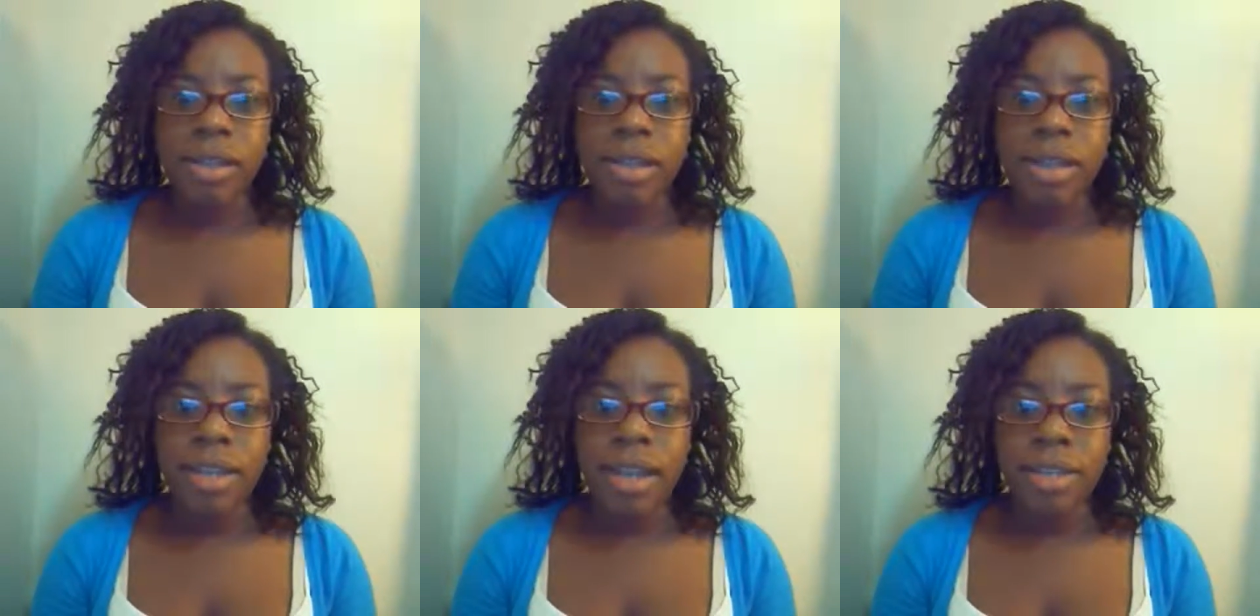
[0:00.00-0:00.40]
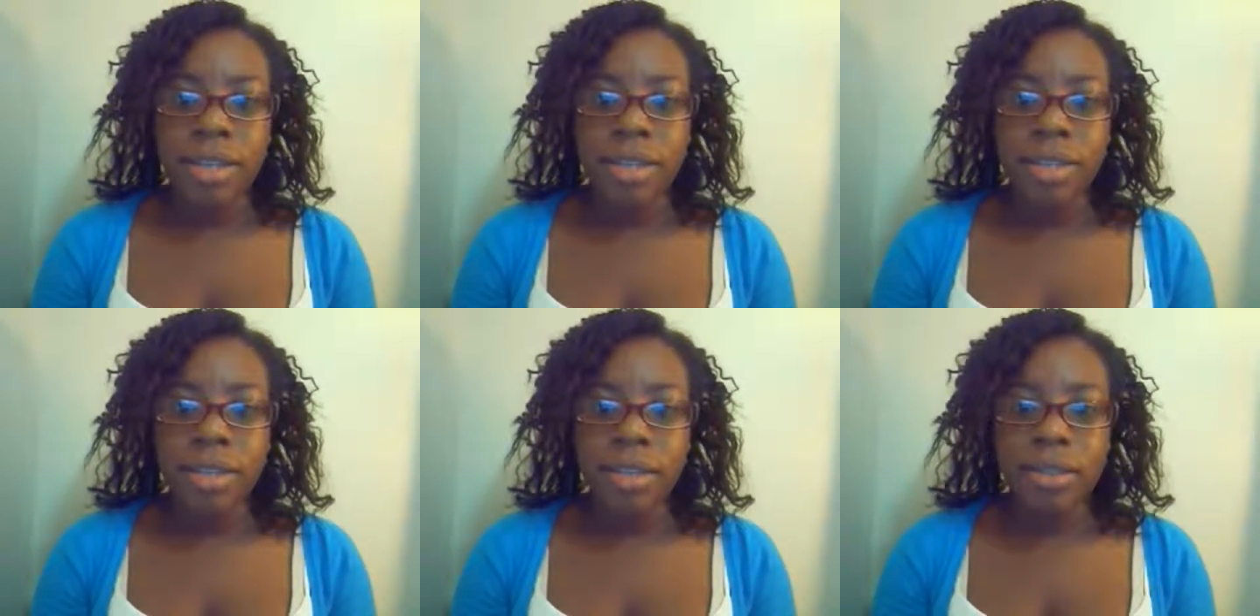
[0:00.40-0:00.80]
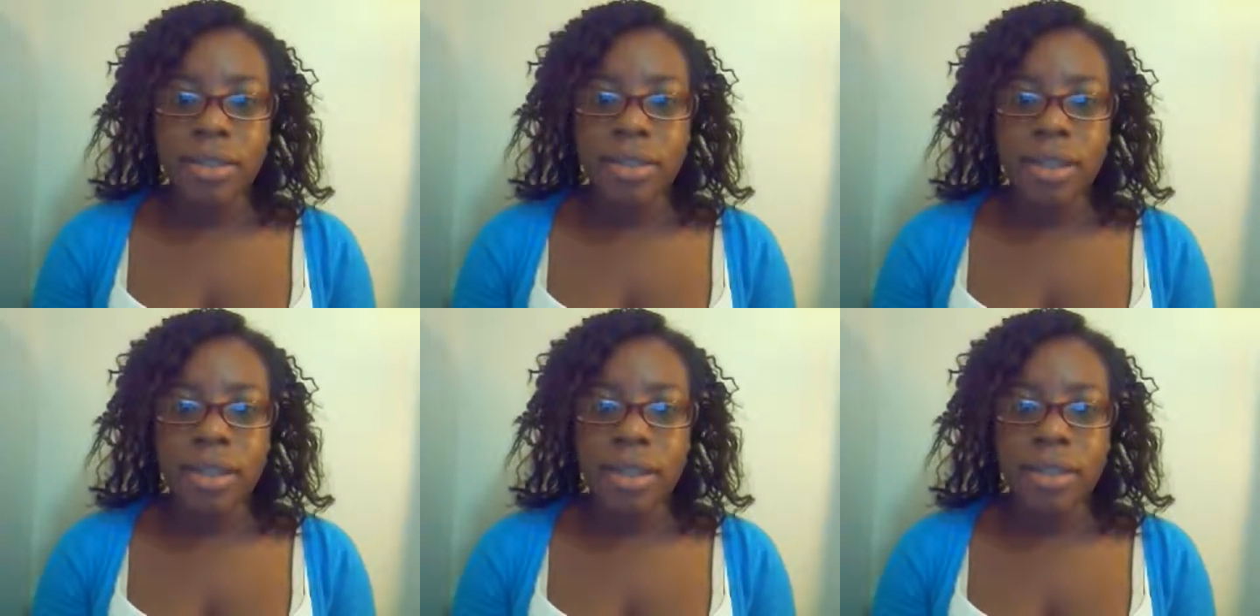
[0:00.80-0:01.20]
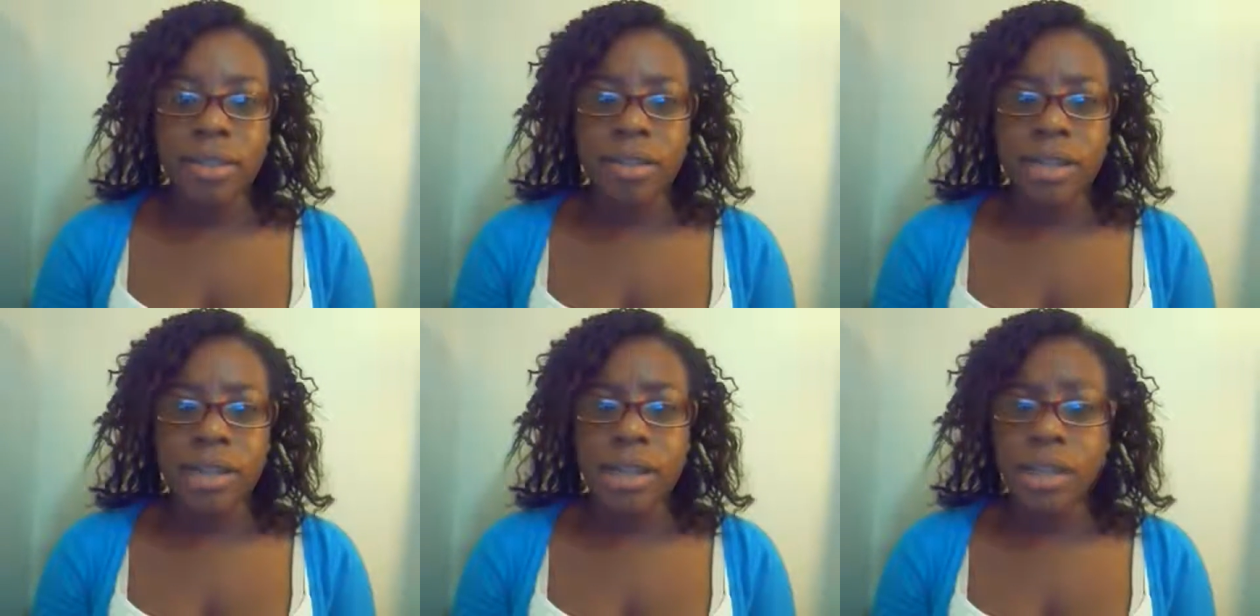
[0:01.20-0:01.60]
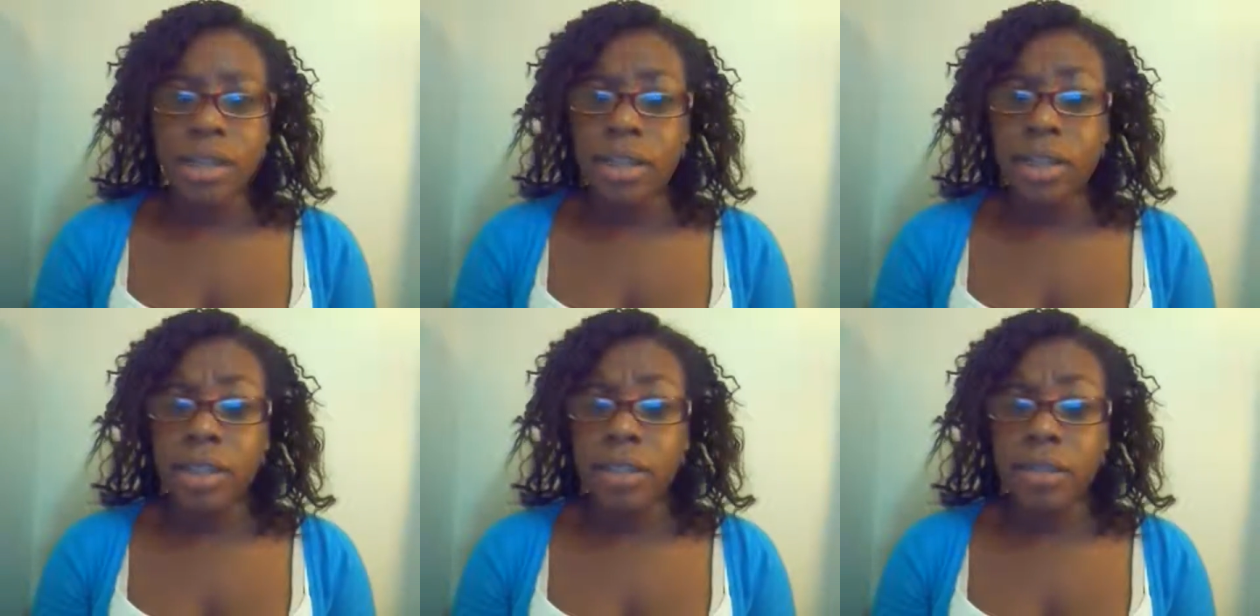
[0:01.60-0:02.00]
Yes, that's
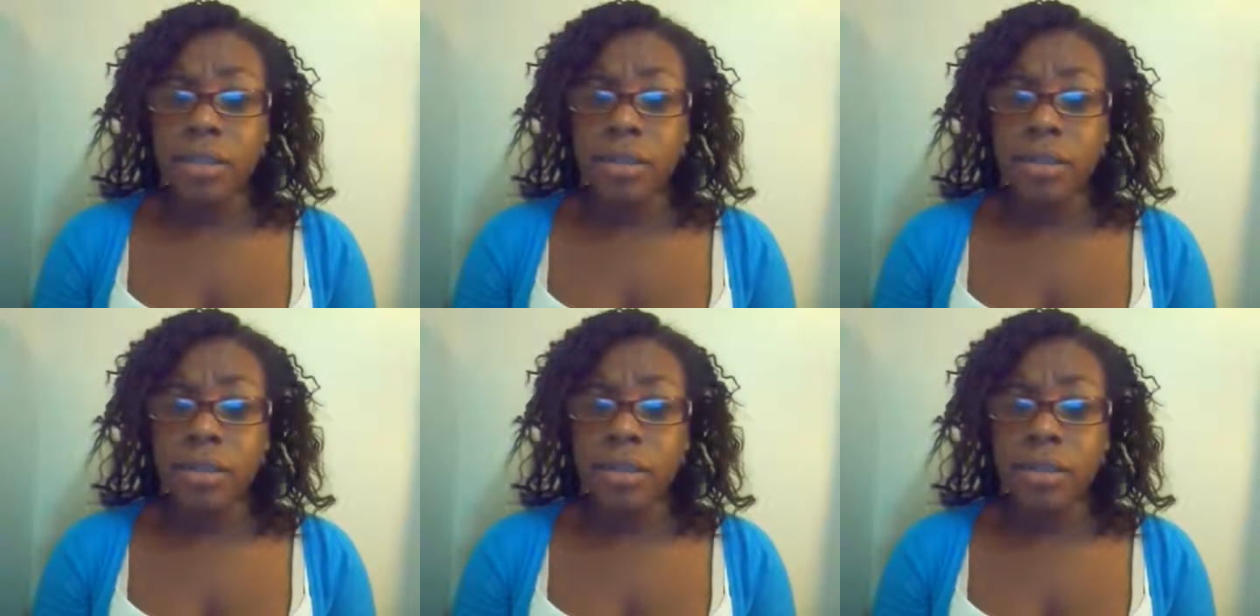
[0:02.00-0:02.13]
it.